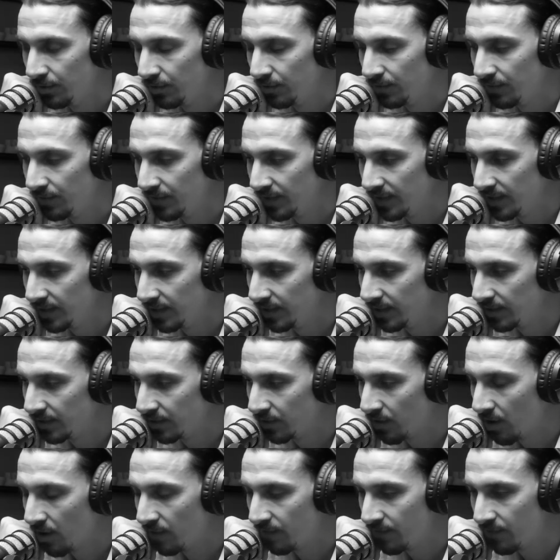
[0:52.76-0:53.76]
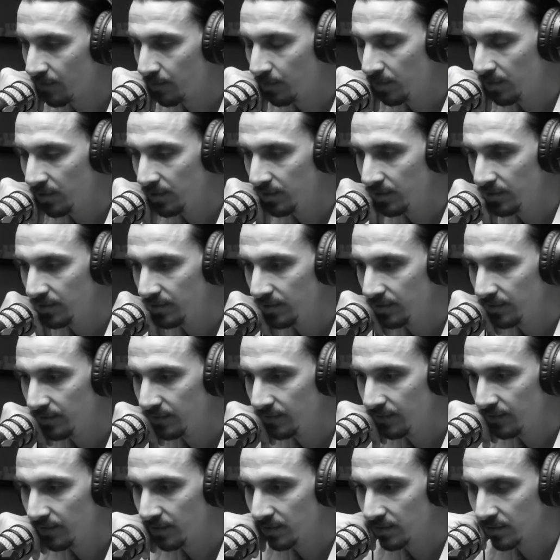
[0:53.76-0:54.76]
feel comfortable
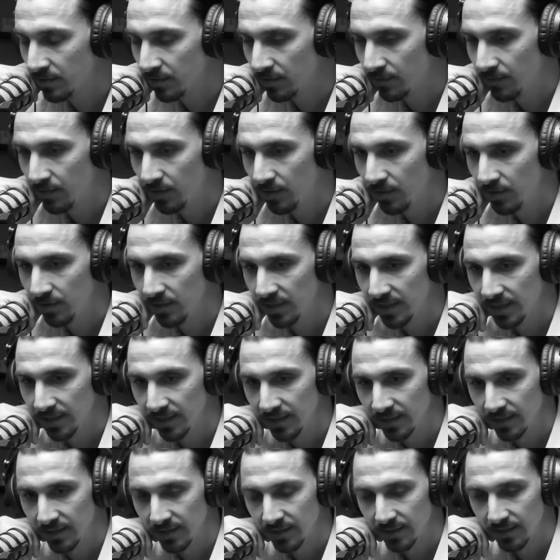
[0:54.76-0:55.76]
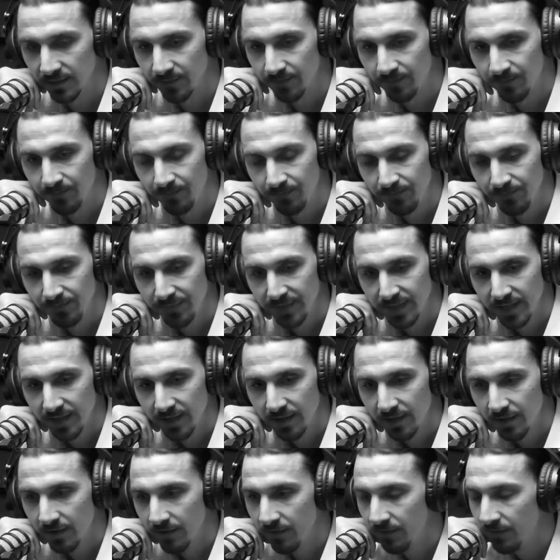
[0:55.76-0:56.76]
first of all and
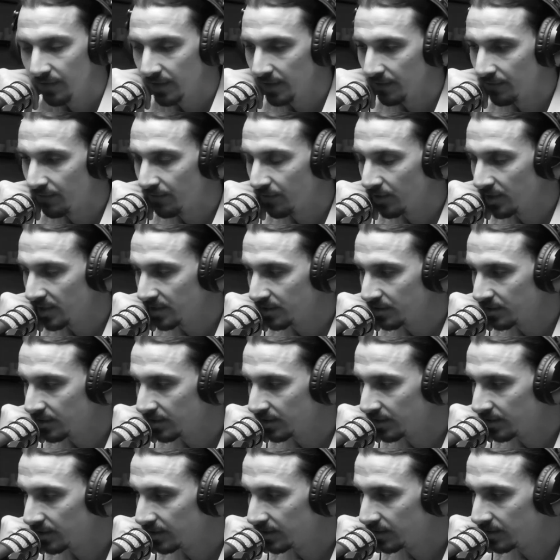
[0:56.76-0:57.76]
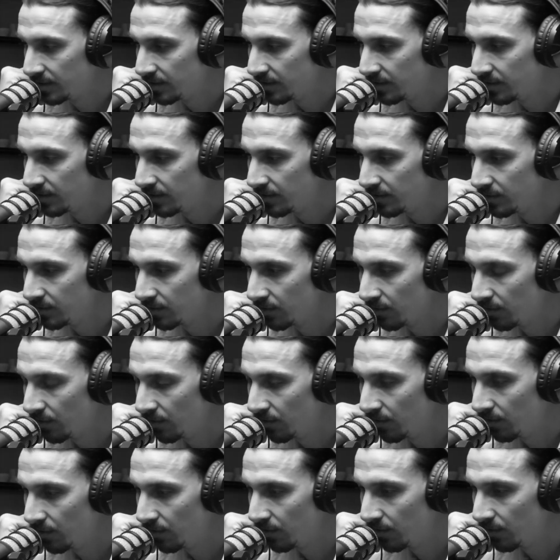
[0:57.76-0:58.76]
feel fresh.
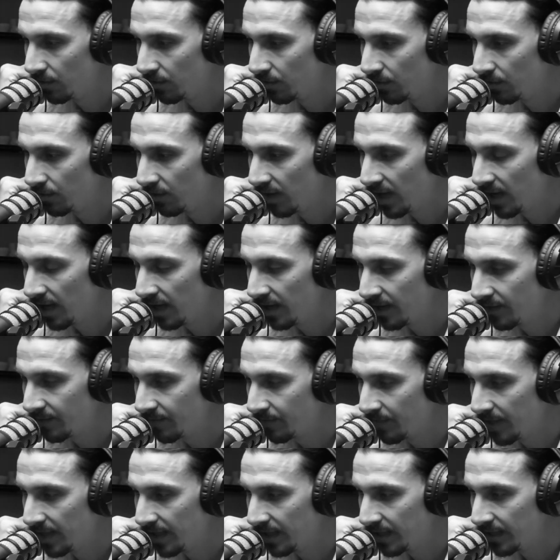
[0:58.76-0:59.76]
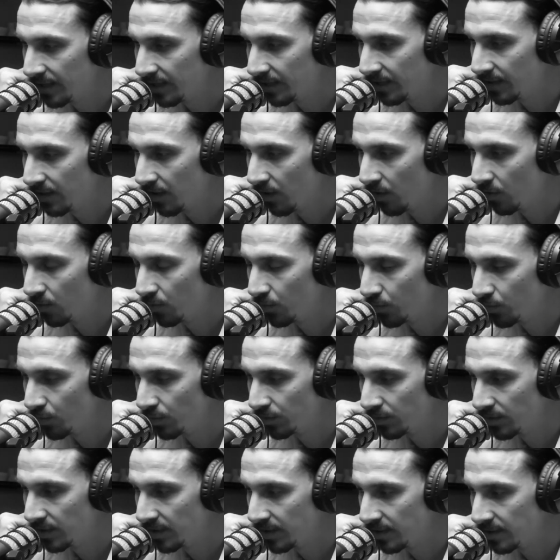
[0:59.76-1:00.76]
So I have my own
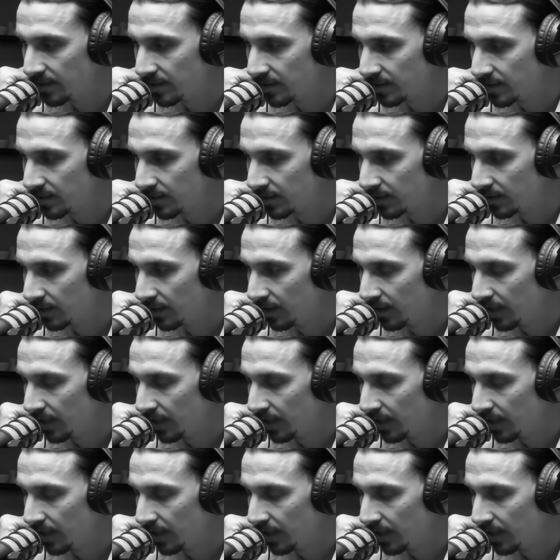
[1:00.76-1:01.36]
routines